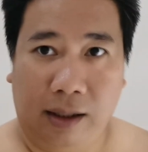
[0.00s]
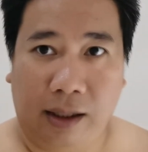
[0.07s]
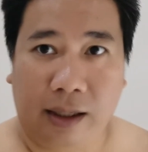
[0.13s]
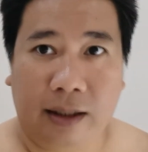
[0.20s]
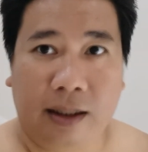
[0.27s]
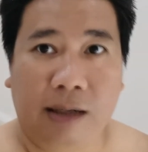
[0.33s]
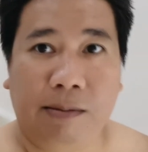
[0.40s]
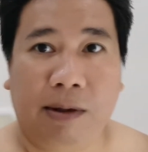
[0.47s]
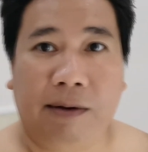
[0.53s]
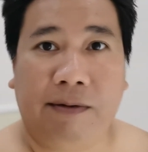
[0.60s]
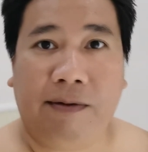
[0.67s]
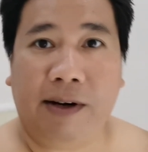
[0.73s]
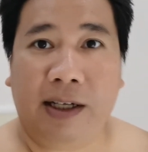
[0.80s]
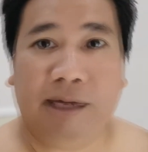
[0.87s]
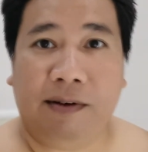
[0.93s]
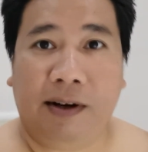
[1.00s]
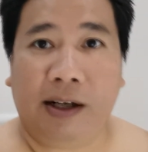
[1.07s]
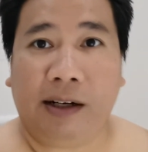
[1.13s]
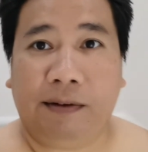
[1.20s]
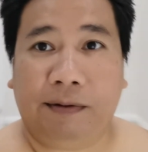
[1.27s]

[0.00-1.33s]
You see my face very